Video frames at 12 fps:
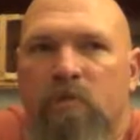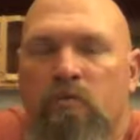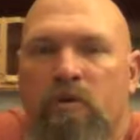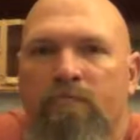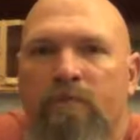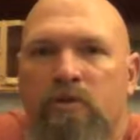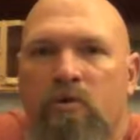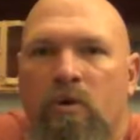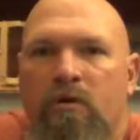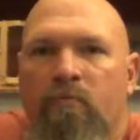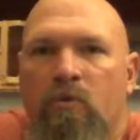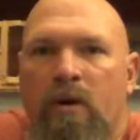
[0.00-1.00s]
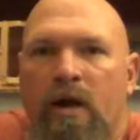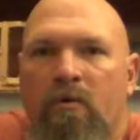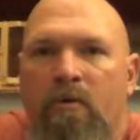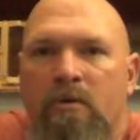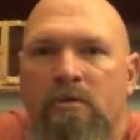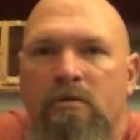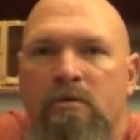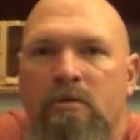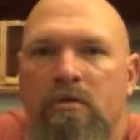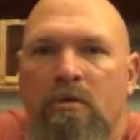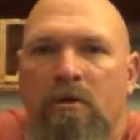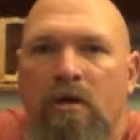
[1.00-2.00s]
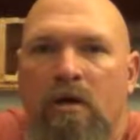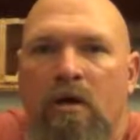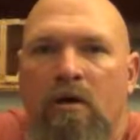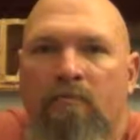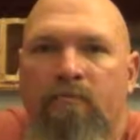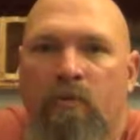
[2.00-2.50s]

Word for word: roughly 24 hours uh,